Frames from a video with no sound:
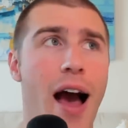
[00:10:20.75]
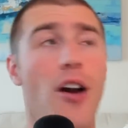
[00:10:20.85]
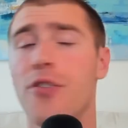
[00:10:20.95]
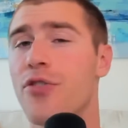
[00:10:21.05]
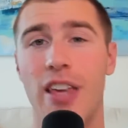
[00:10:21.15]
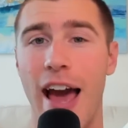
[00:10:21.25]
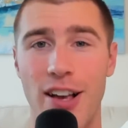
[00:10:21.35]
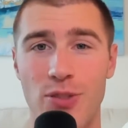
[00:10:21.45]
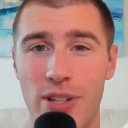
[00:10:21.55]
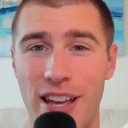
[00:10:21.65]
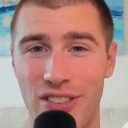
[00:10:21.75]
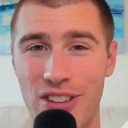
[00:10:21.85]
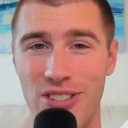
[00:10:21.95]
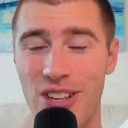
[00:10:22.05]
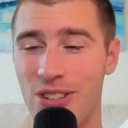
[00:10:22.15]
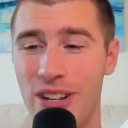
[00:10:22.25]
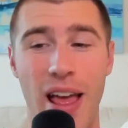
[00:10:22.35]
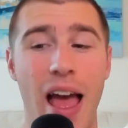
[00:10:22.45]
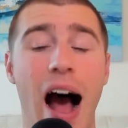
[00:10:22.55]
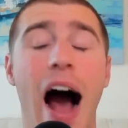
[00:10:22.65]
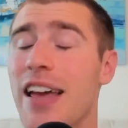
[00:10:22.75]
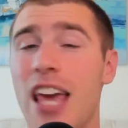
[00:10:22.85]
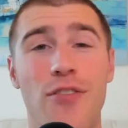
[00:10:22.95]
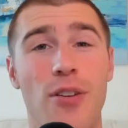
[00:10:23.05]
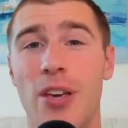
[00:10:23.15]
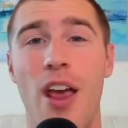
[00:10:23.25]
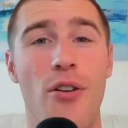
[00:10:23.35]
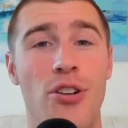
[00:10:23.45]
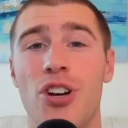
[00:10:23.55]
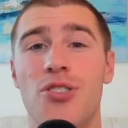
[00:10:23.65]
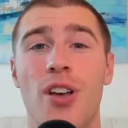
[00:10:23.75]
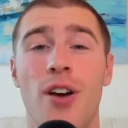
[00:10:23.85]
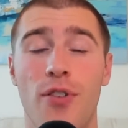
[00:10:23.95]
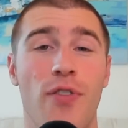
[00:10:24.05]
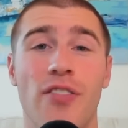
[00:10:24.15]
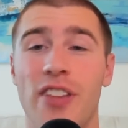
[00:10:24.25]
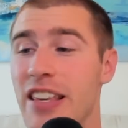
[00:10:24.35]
I don't even think he has one yet this season. I gave him a carry just for fun.